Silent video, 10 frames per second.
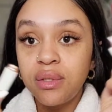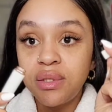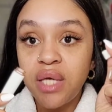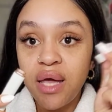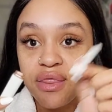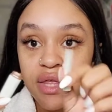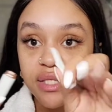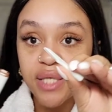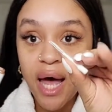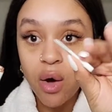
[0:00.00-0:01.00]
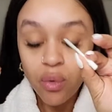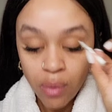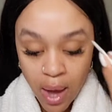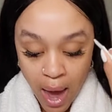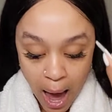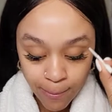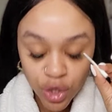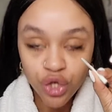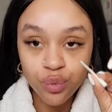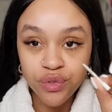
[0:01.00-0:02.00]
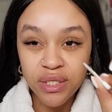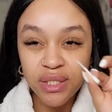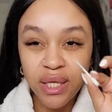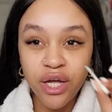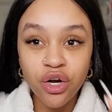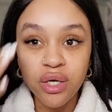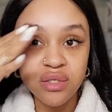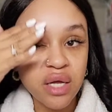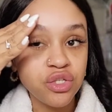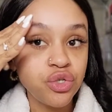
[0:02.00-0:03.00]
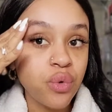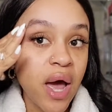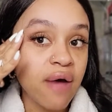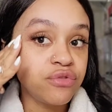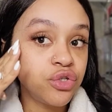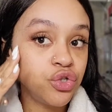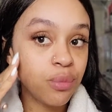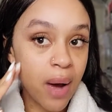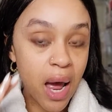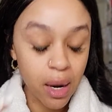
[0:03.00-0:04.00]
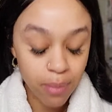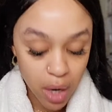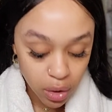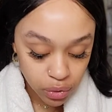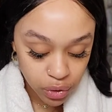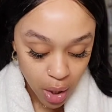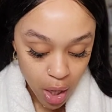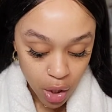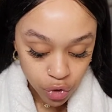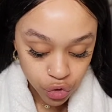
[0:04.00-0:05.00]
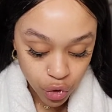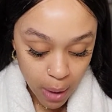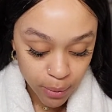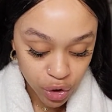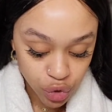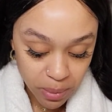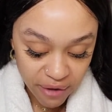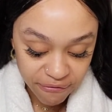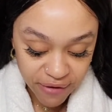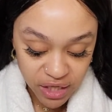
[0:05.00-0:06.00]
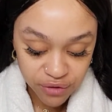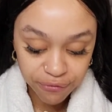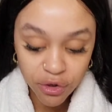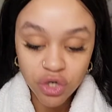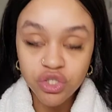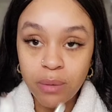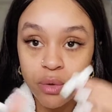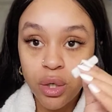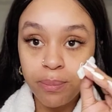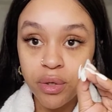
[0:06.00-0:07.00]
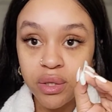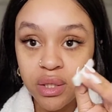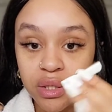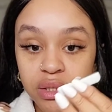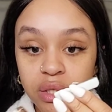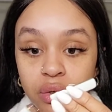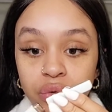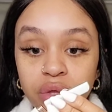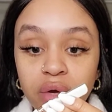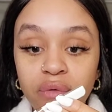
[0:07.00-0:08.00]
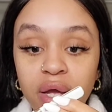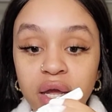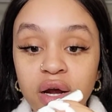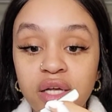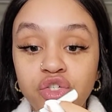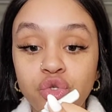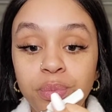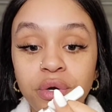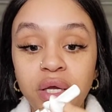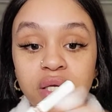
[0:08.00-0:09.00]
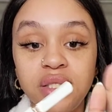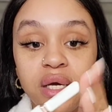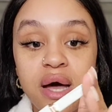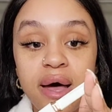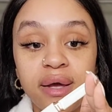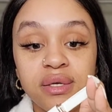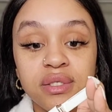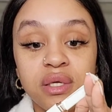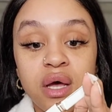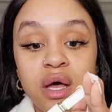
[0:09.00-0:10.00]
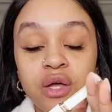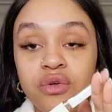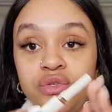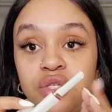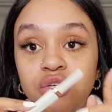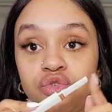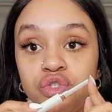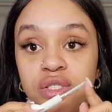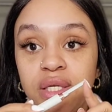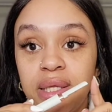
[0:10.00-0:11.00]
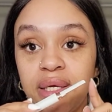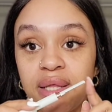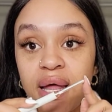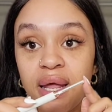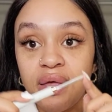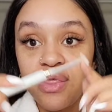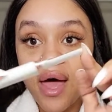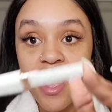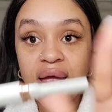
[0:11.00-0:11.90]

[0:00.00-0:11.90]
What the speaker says: take this out. I'm gonna use this later because I do have to do my eyebrows. So I'm gonna do my face first. I'm gonna put this little thing right here. It's super easy, guys. You see, you just click that like that,